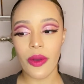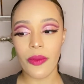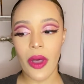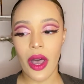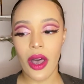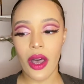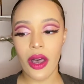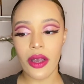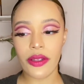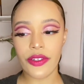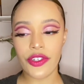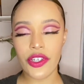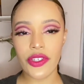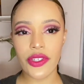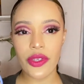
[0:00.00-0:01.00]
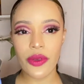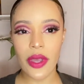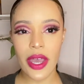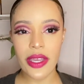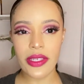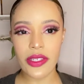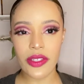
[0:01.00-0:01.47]
Just so you
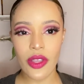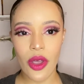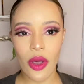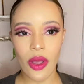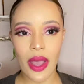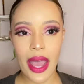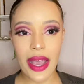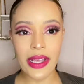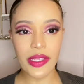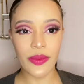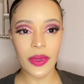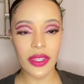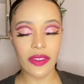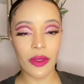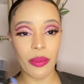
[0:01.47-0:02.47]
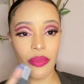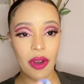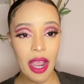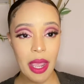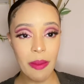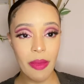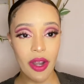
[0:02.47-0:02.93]
guys know, as with the
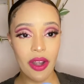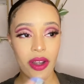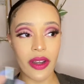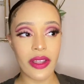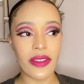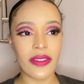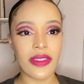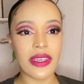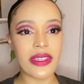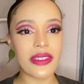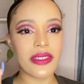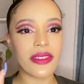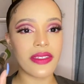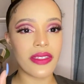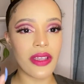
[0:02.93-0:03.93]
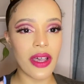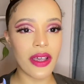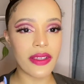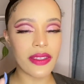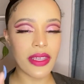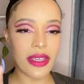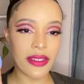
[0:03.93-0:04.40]
primer, this
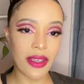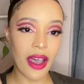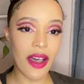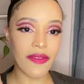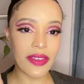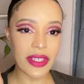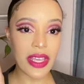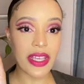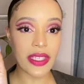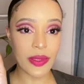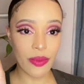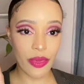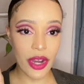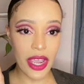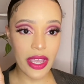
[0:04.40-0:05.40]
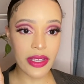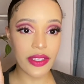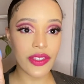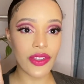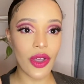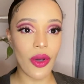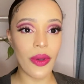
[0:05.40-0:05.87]
it sprays,
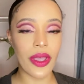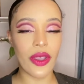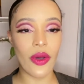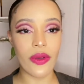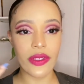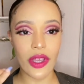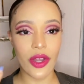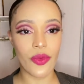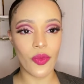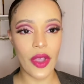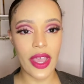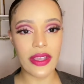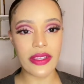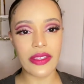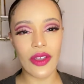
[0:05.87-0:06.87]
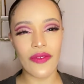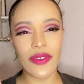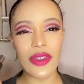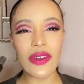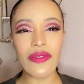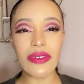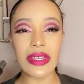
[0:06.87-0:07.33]
so it goes on wet. So if you
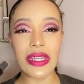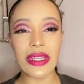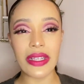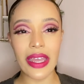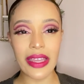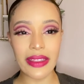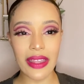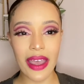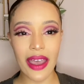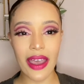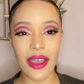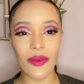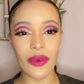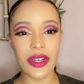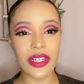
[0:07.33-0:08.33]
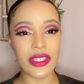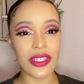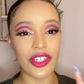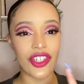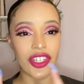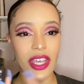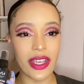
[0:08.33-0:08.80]
don't really like that, I wouldn't
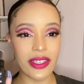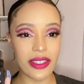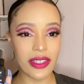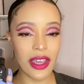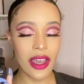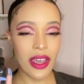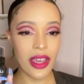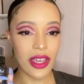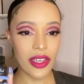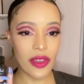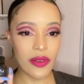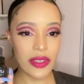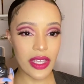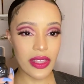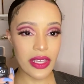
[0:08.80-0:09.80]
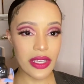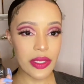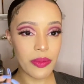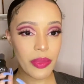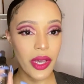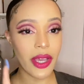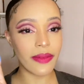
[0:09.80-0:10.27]
suggest using this,
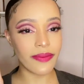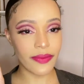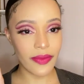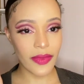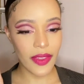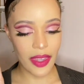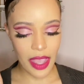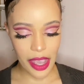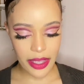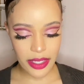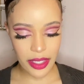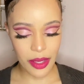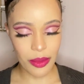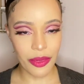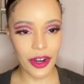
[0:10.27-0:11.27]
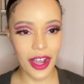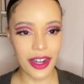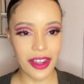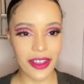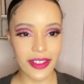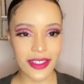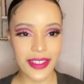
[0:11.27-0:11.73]
but excellent
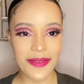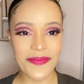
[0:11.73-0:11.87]
product.